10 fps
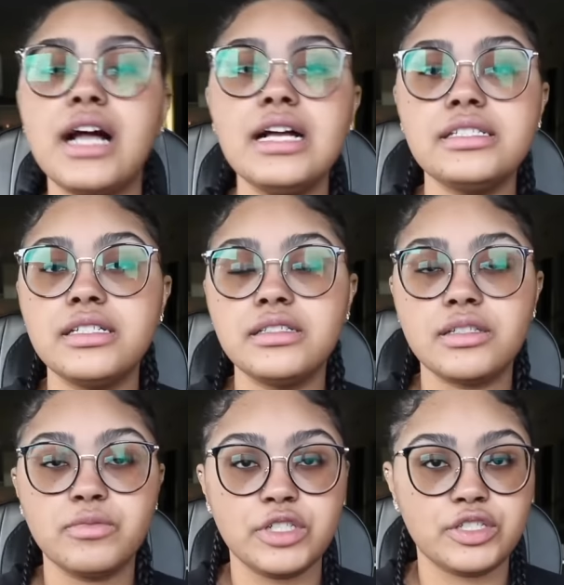Kai's done
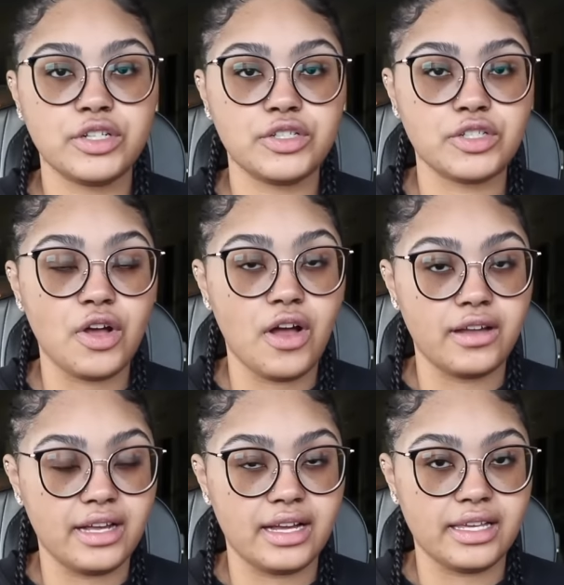some research
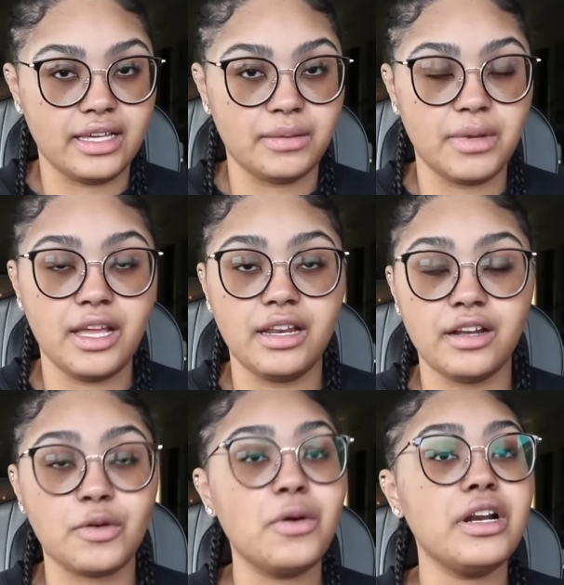on Hakeem, and
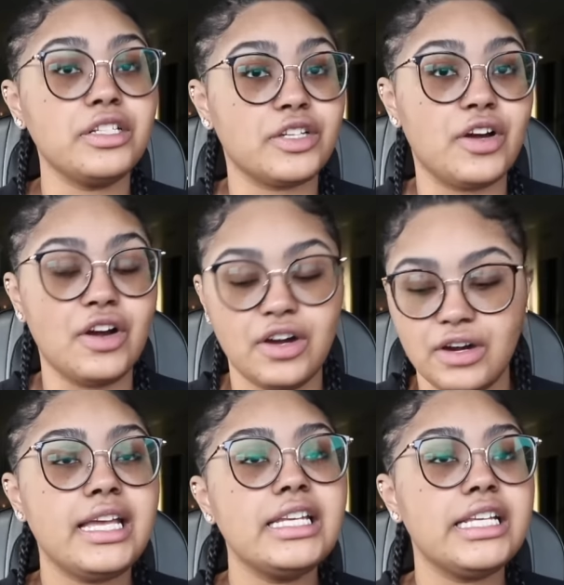according to her,
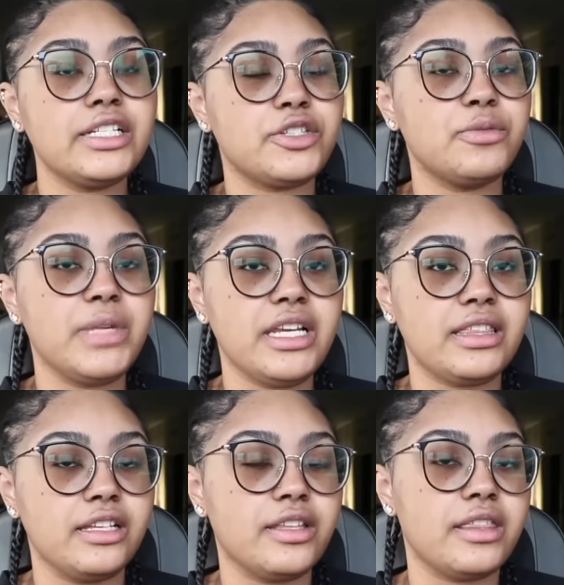he did too many
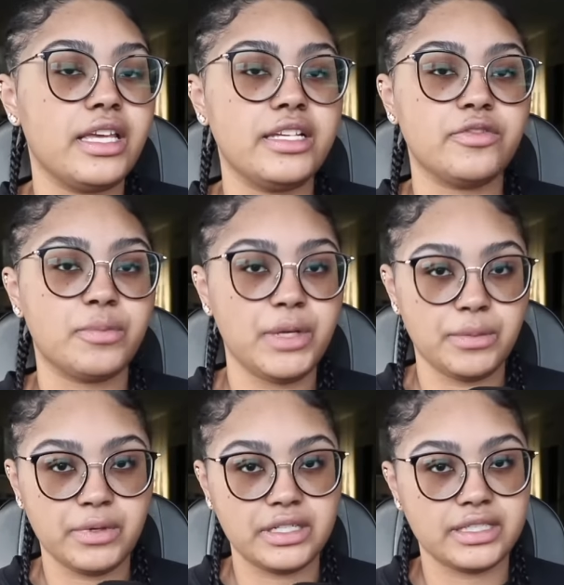good things for
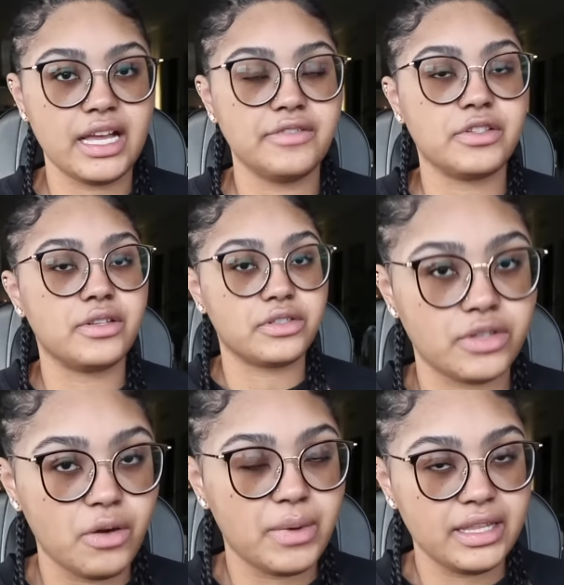people in his life, so there's
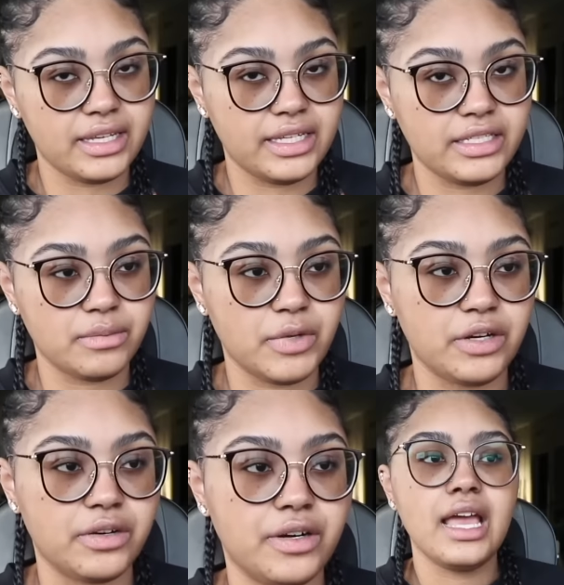no way that he's a
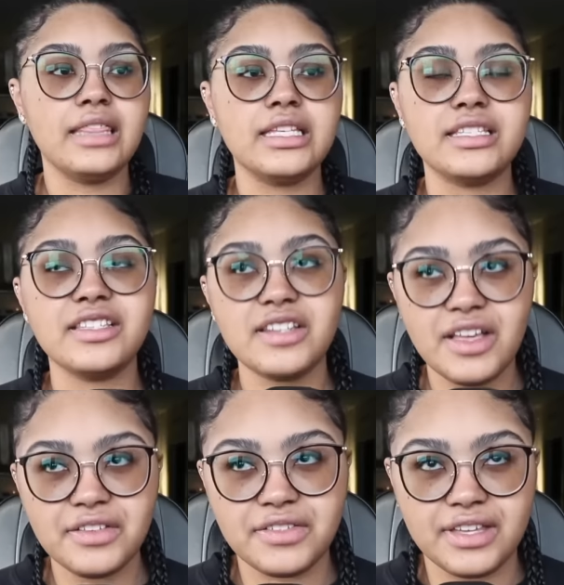murderer. And this is
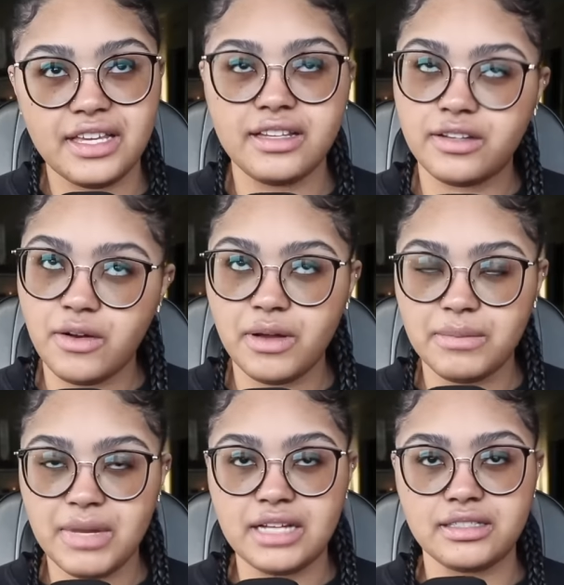another thing, going
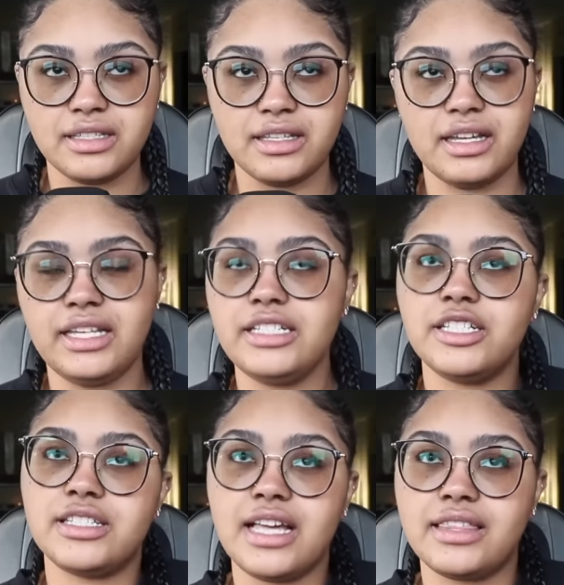back to the "he
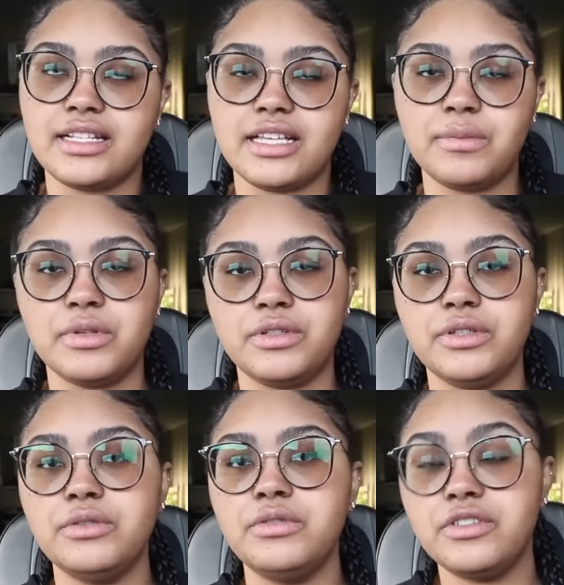just not that type of
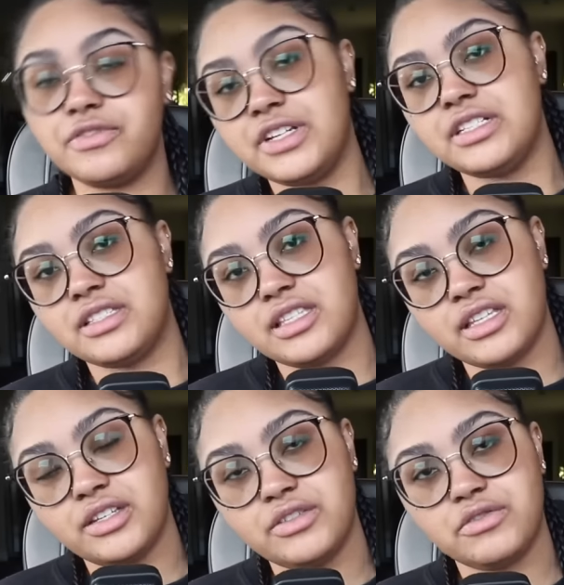dude" defense that they
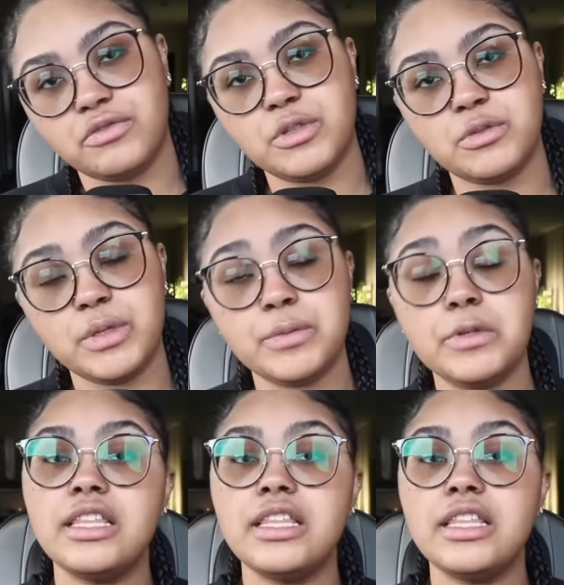use for most people.